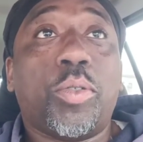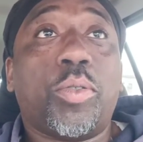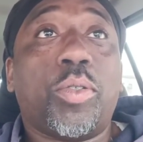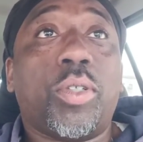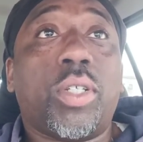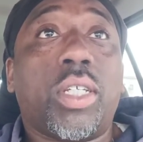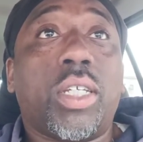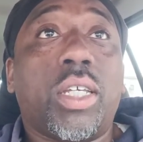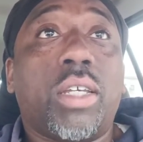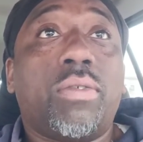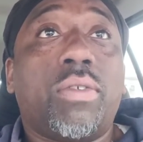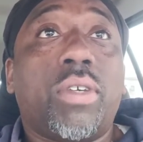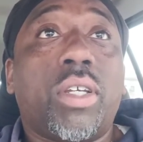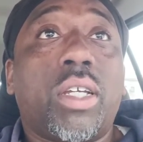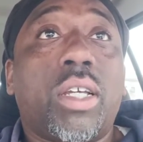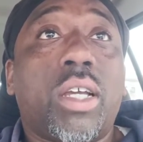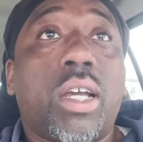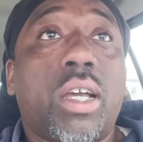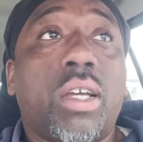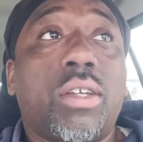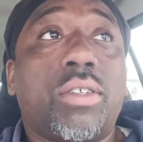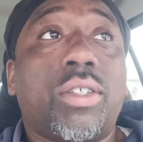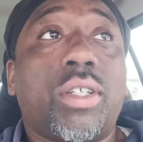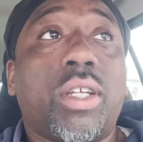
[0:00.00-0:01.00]
You're giving
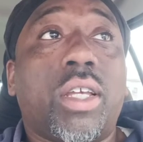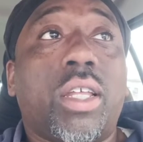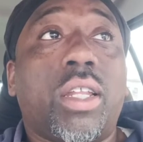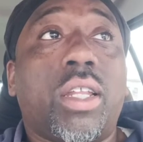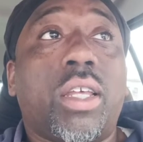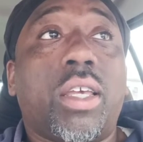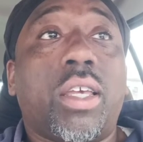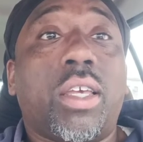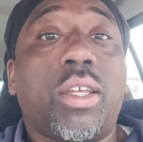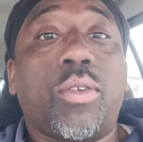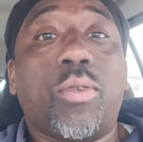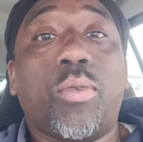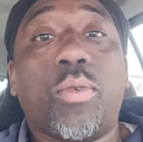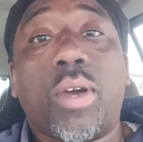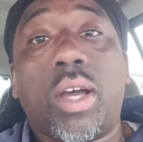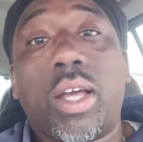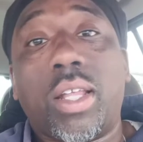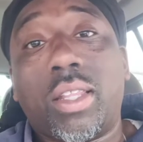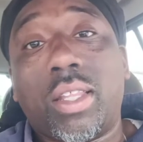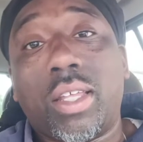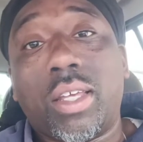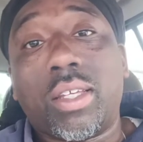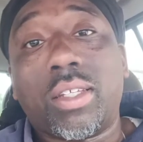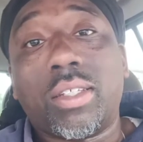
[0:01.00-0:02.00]
Kyle Shanahan, who I
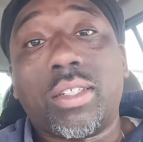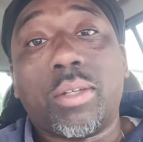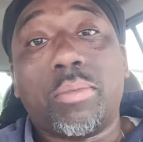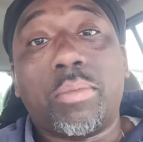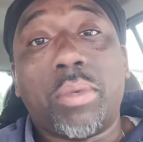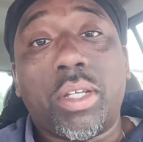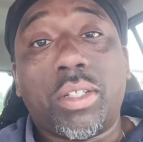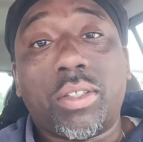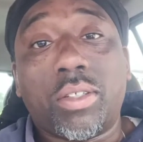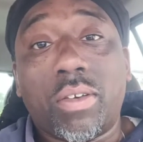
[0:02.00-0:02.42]
think is the best